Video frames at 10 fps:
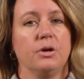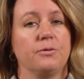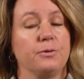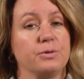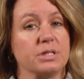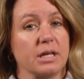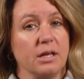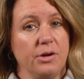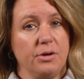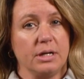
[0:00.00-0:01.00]
Food
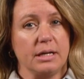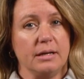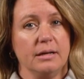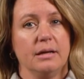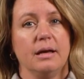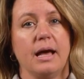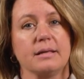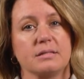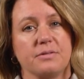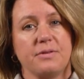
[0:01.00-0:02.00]
security,
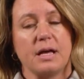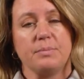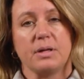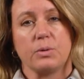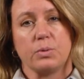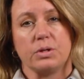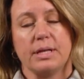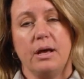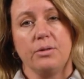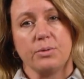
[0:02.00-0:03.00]
as defined by the World
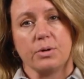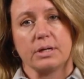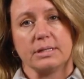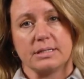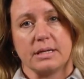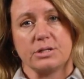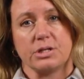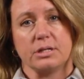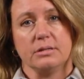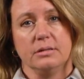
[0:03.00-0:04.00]
Health
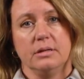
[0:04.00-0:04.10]
Organization,